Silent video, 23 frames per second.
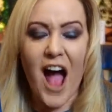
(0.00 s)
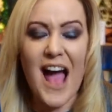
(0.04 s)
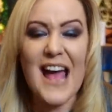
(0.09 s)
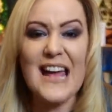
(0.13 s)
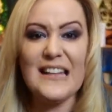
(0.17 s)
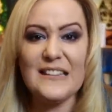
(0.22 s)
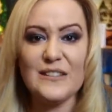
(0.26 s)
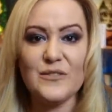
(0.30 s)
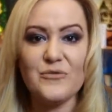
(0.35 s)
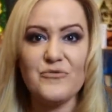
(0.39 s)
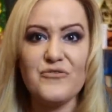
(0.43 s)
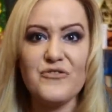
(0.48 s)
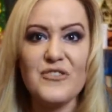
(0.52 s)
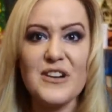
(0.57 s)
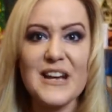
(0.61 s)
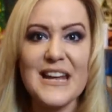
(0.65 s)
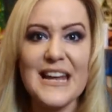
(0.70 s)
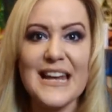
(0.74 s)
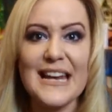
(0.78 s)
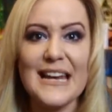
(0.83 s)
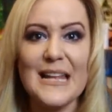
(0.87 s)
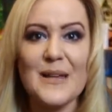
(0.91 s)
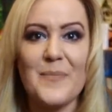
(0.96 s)
It's
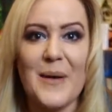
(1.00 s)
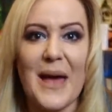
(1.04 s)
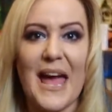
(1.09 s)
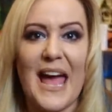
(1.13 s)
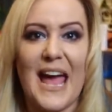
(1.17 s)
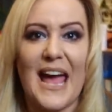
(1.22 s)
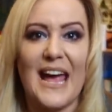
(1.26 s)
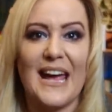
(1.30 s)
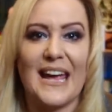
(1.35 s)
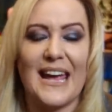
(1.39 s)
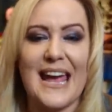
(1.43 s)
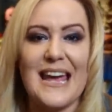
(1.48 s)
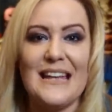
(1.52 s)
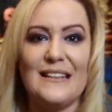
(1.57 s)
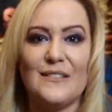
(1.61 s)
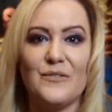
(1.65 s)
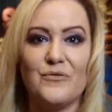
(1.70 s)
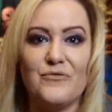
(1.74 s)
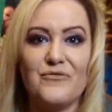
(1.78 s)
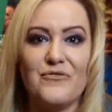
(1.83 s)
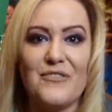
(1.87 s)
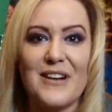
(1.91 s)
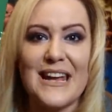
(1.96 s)
really big. It's
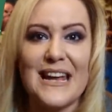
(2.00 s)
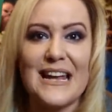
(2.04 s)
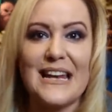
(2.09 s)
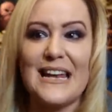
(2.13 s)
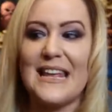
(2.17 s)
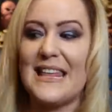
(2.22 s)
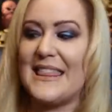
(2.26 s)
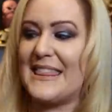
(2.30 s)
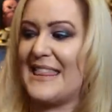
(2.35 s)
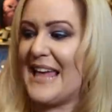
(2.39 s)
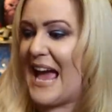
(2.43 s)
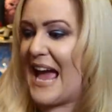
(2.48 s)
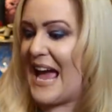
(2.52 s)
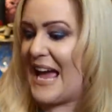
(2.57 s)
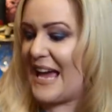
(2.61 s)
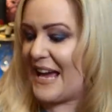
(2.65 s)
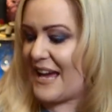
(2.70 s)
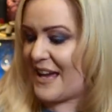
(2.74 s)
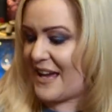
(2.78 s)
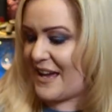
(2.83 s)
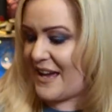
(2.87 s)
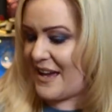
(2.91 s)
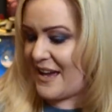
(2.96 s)
really
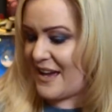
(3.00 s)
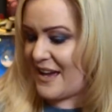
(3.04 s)
thick.